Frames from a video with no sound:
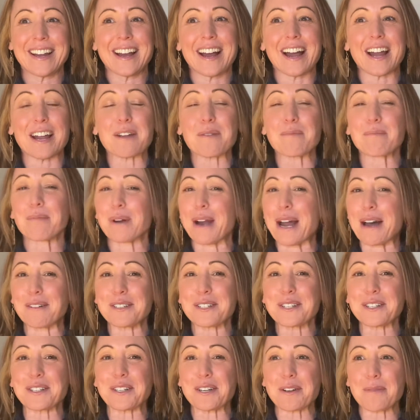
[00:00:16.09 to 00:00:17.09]
I am proud
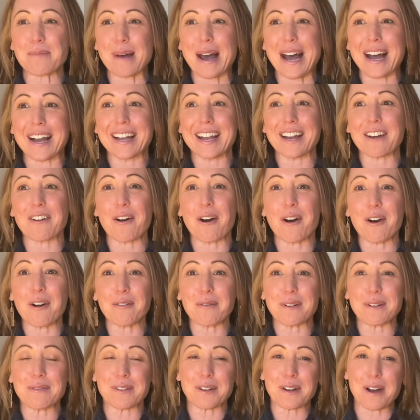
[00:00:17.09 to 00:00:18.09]
to look back at all
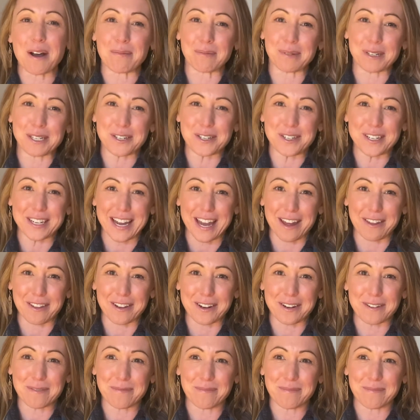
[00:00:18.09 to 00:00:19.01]
we've accomplished together.